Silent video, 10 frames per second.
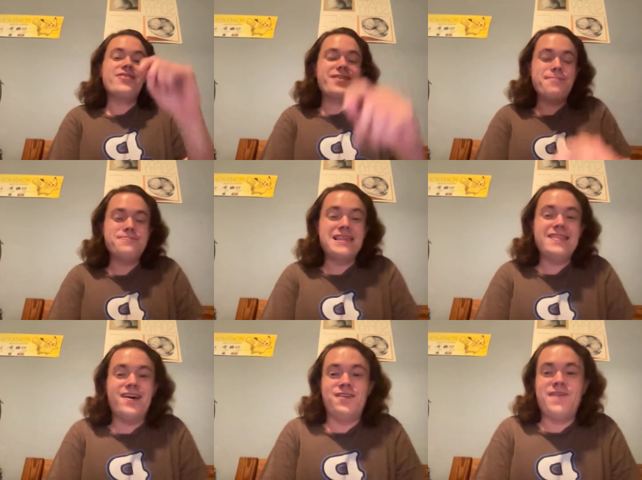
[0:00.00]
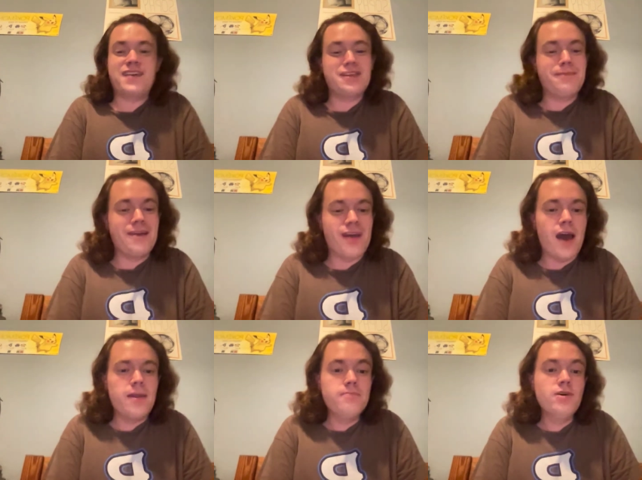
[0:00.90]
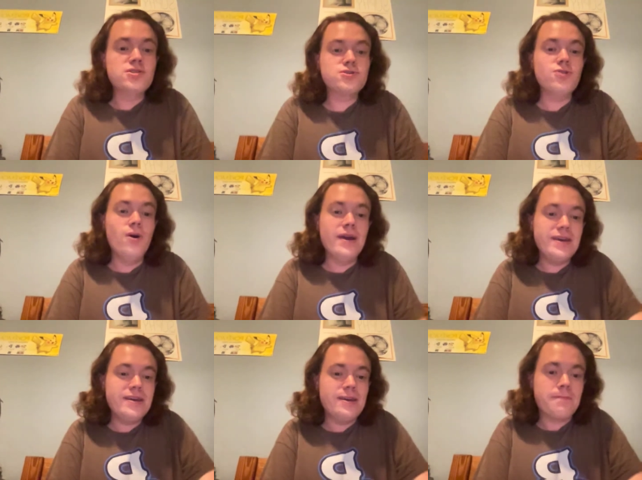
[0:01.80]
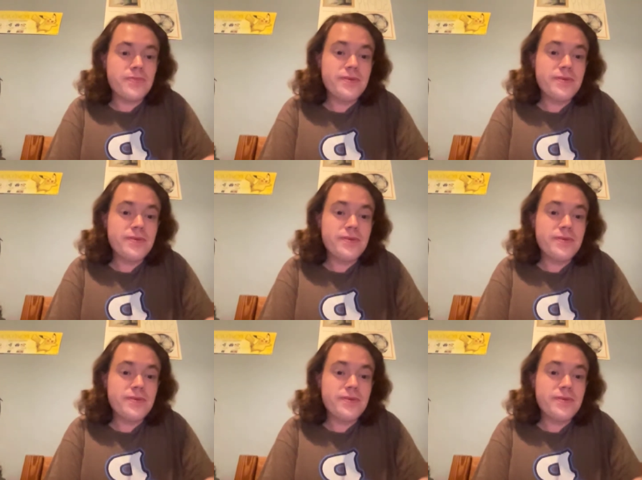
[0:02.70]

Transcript: completely unaffected by that. Moskoi,